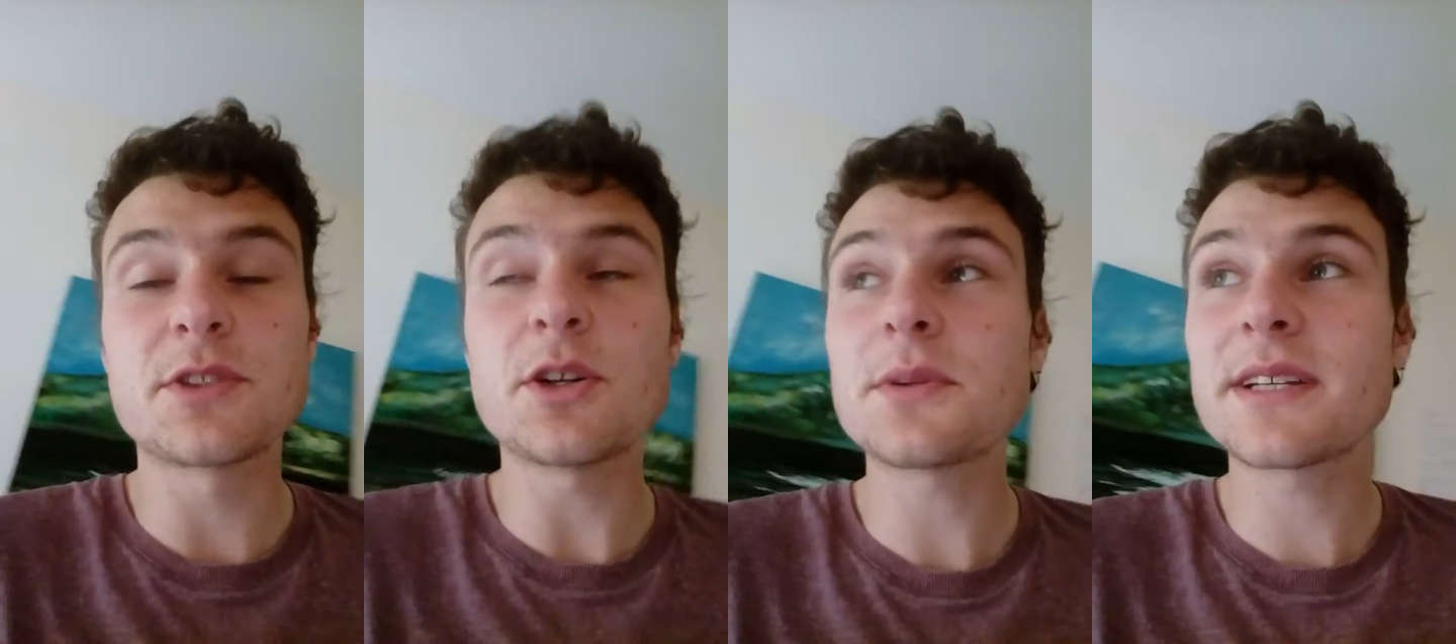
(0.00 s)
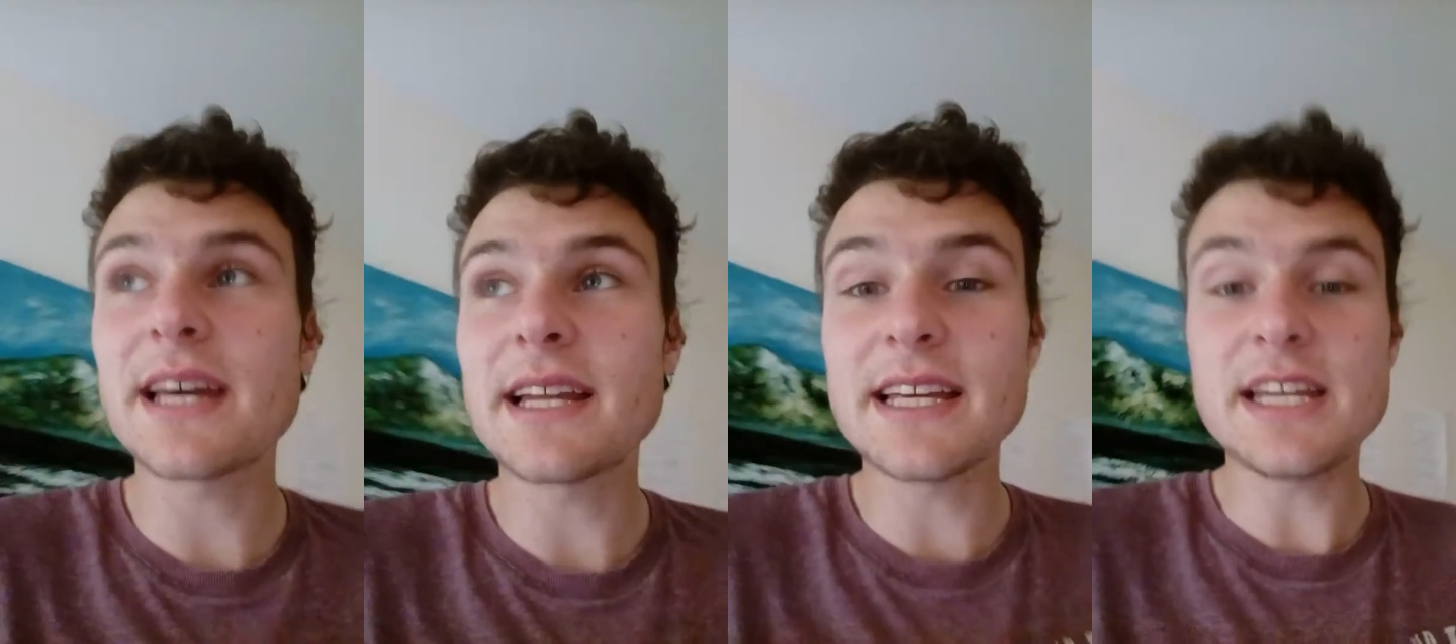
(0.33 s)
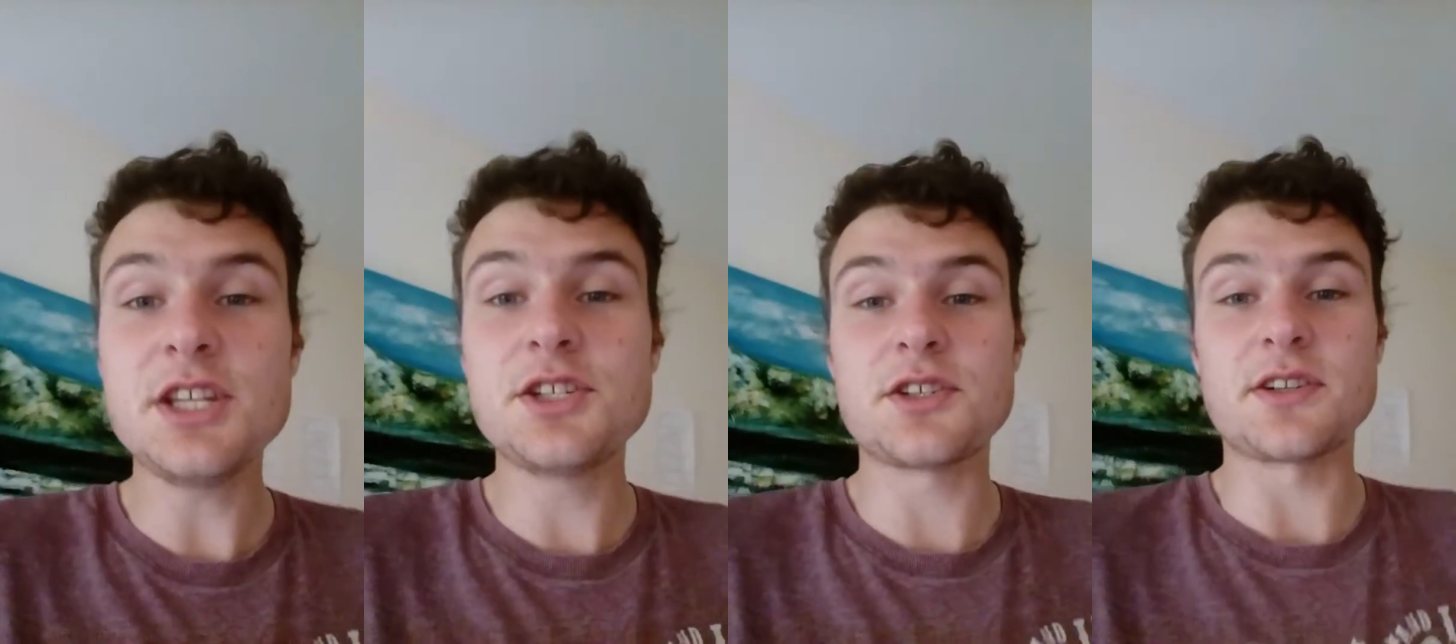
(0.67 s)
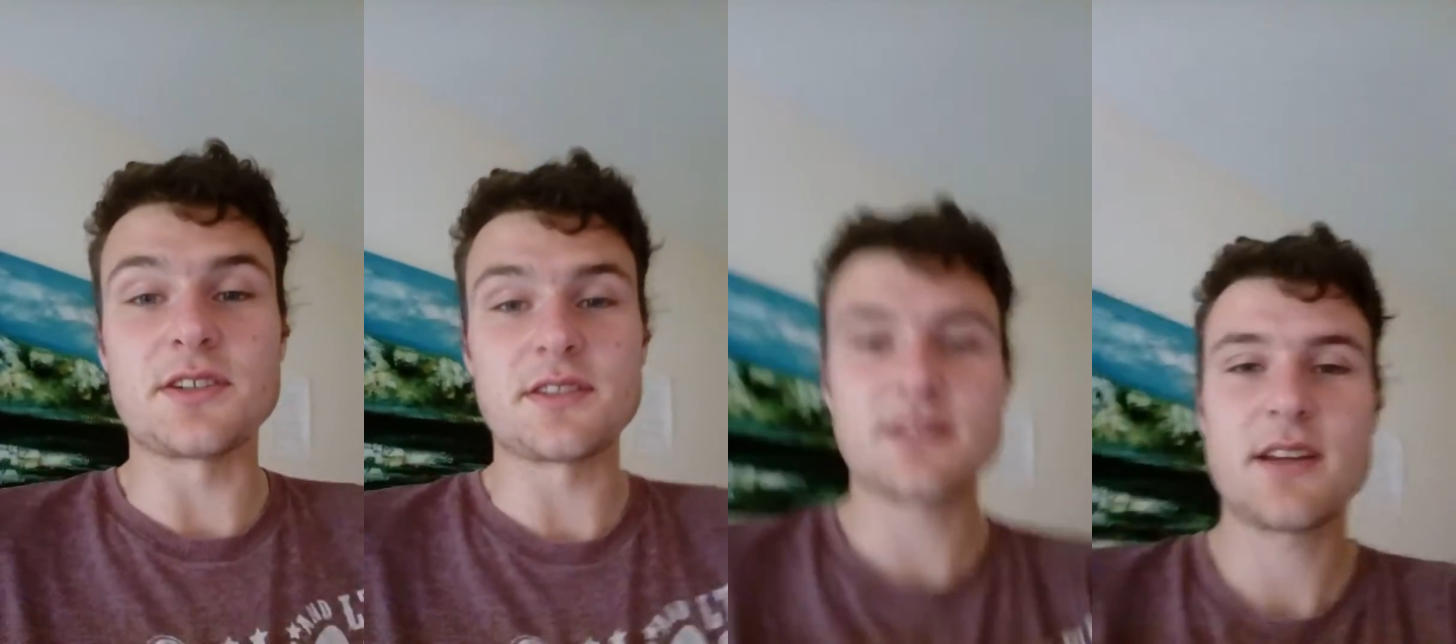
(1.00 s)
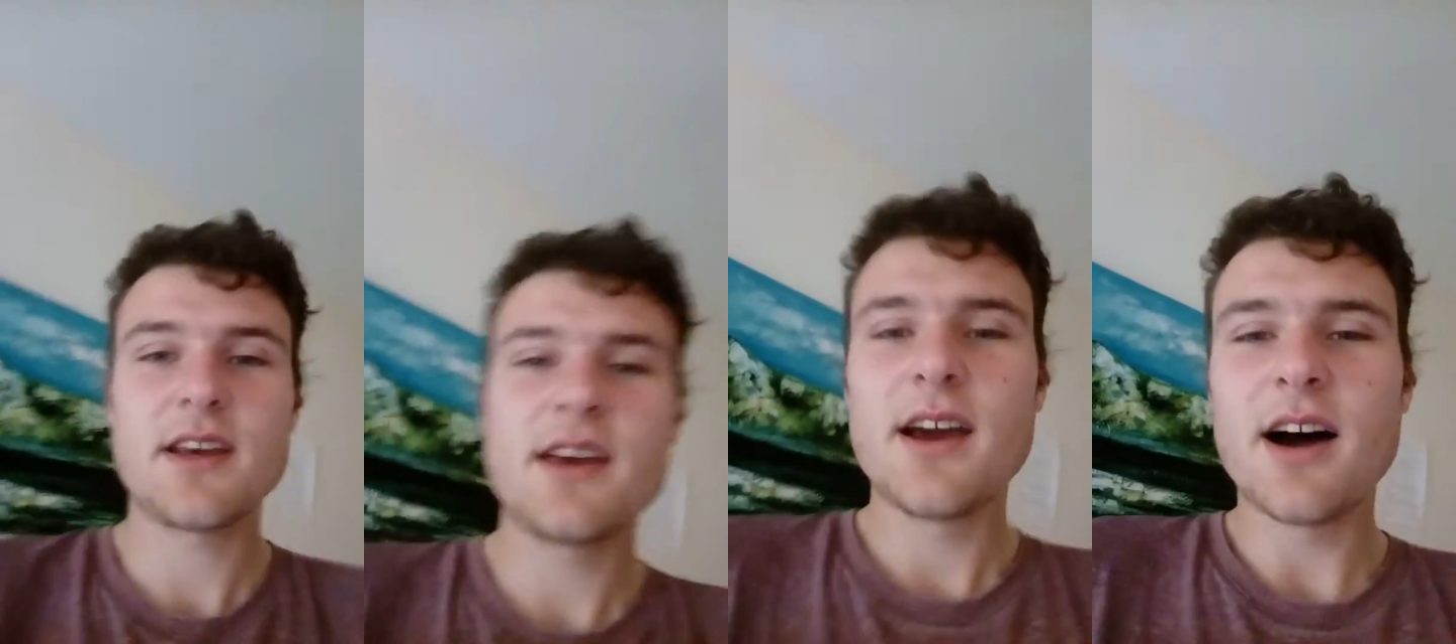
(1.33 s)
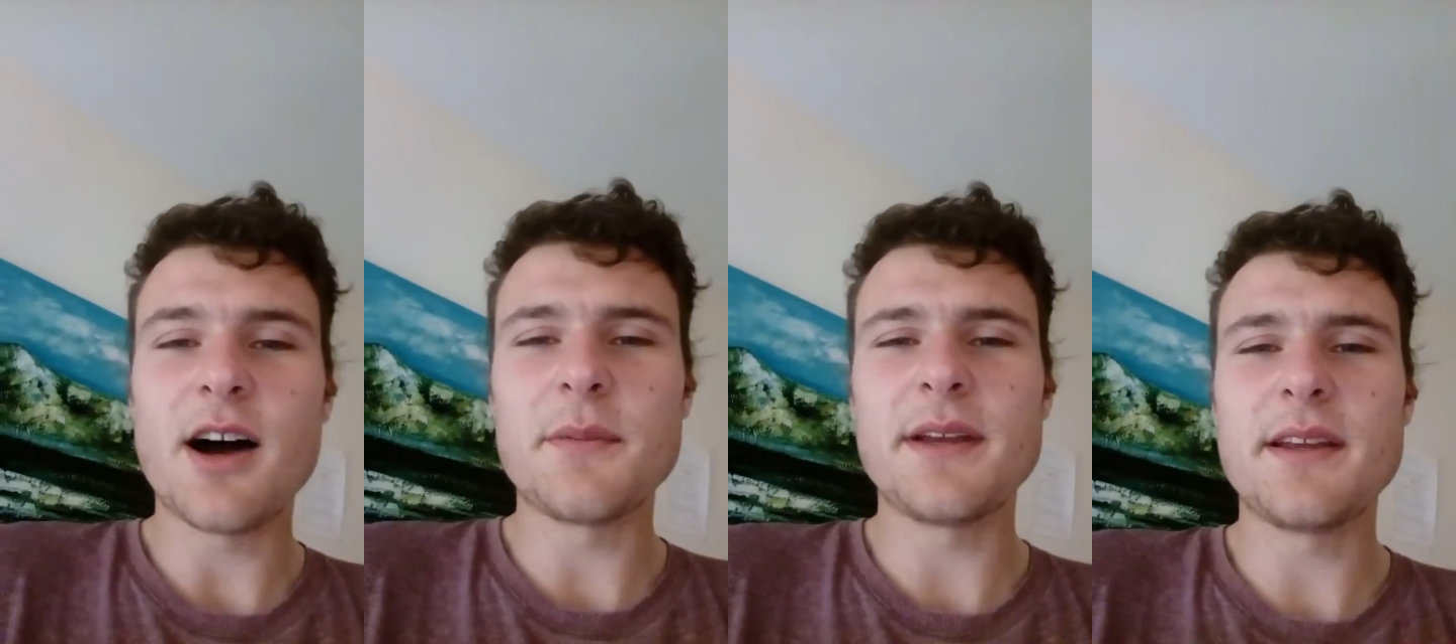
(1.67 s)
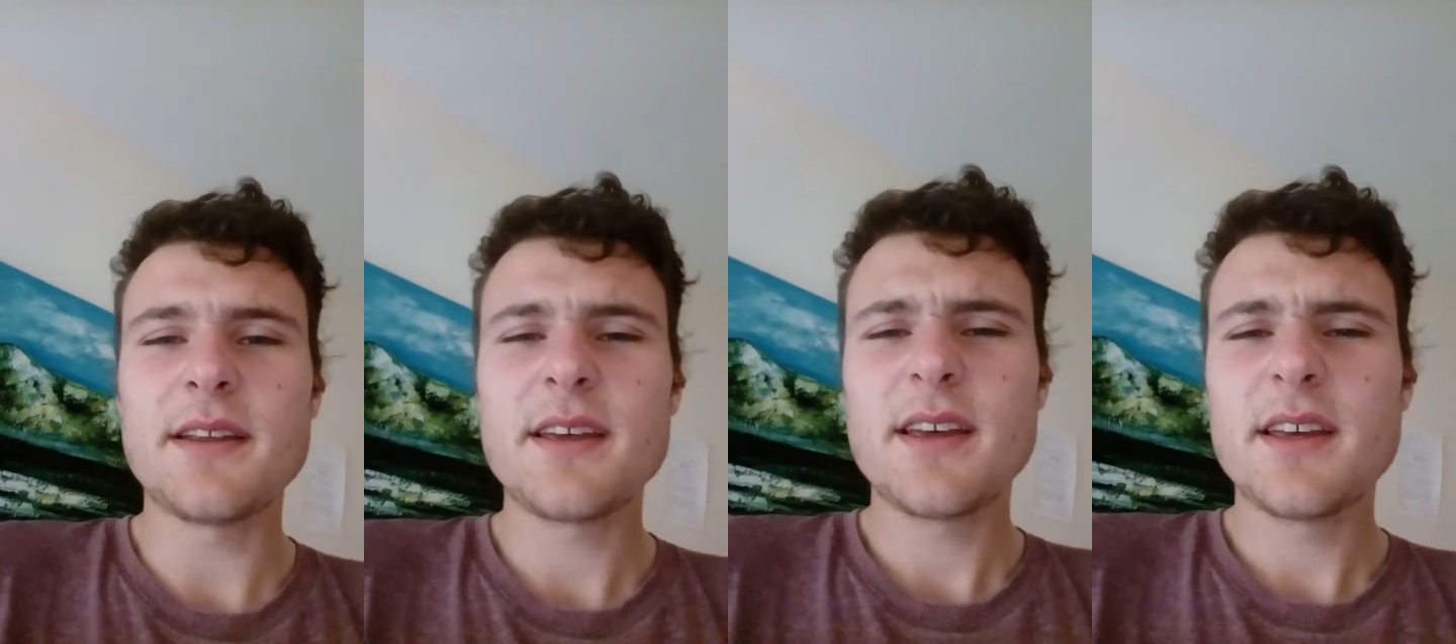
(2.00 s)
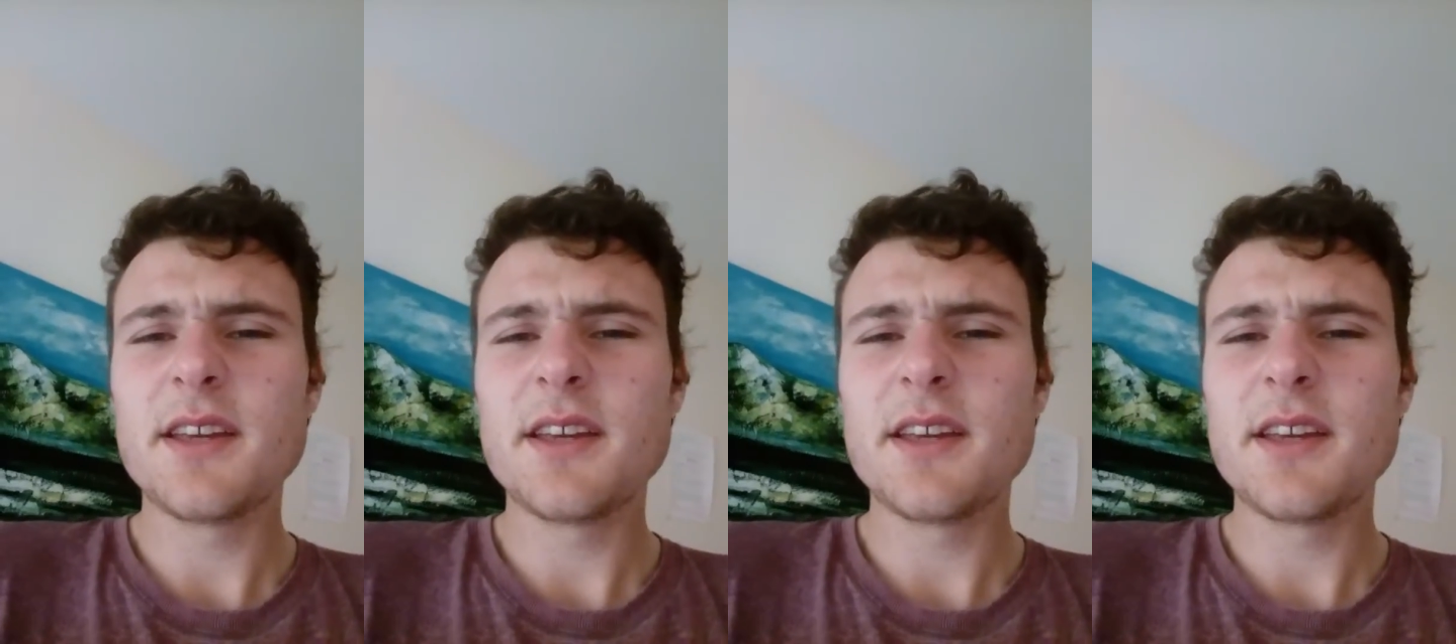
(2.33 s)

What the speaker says: we don't want to get injured. I mean,